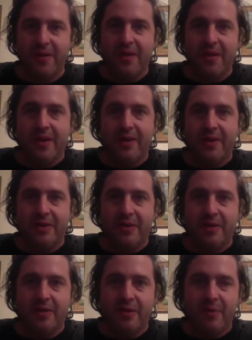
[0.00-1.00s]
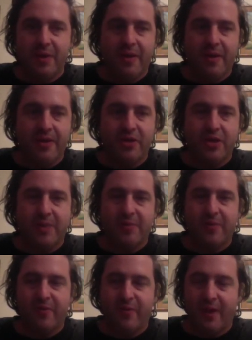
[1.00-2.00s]
And you saw a little bit of that in
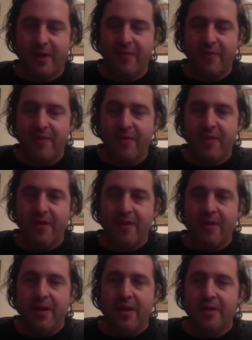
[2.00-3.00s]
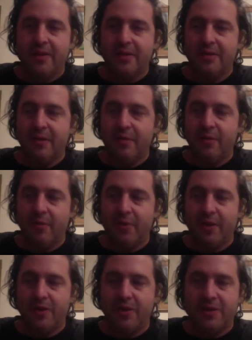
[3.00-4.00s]
chapter 5. And this group
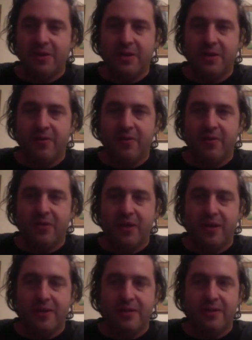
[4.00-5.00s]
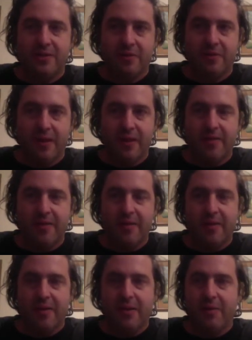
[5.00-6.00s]
project is going to give you a chance to do that.
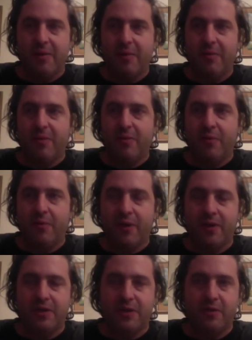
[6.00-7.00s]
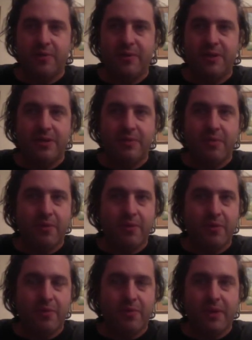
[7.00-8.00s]
And when I make a group project, it will be a small
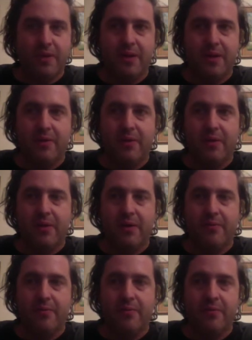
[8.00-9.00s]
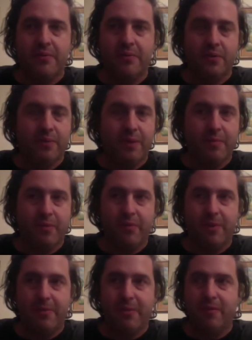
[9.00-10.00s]
group, meaning like 2 people,
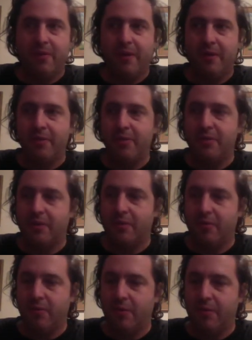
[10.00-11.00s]
maybe 3 at most in a group.